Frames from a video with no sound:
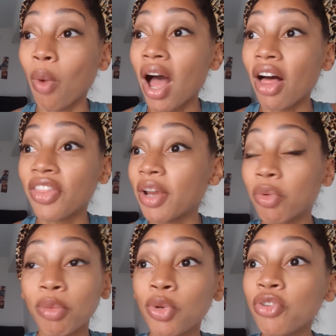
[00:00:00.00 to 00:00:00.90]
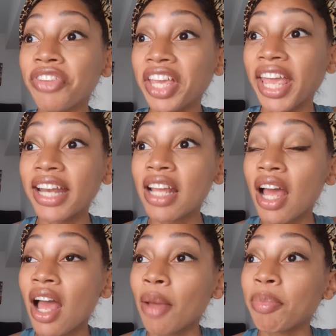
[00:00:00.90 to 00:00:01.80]
while they were moving it
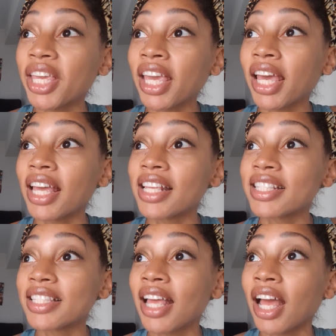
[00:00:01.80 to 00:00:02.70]
because